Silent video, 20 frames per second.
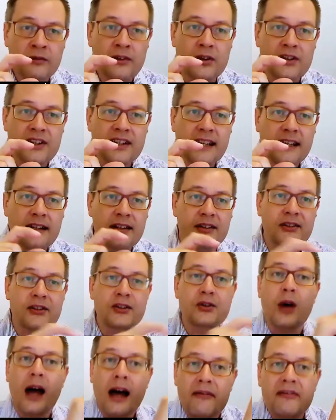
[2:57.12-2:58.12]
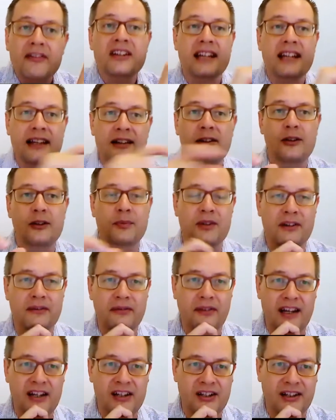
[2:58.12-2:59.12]
signals to have a single
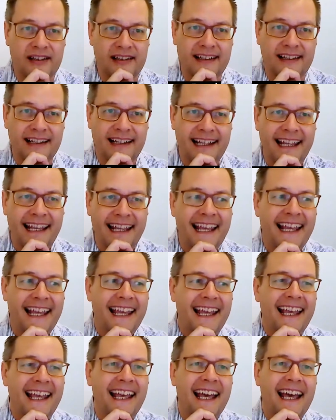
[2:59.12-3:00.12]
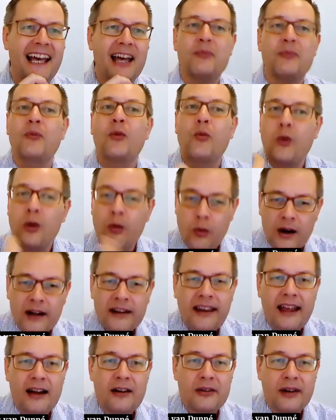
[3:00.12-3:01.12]
observation. We
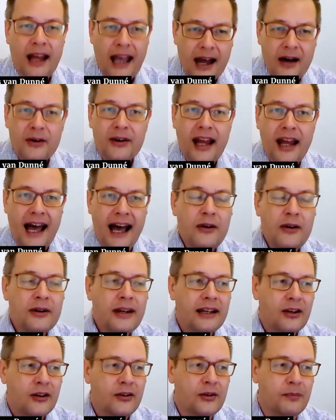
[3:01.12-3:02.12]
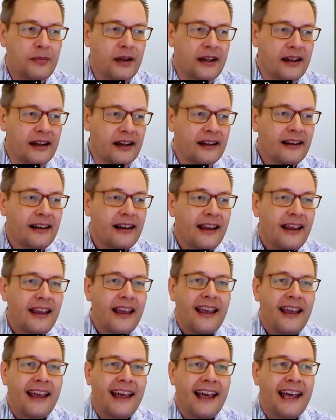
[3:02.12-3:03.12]
worked out how that could be done.
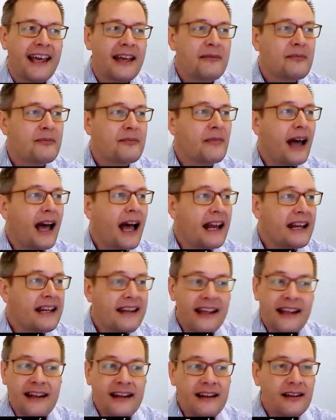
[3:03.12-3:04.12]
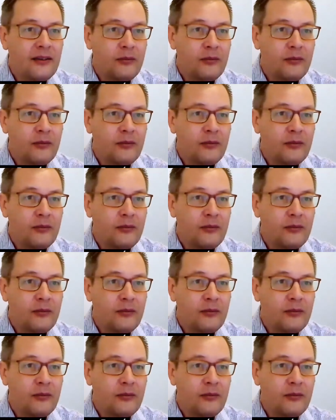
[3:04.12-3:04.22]
And then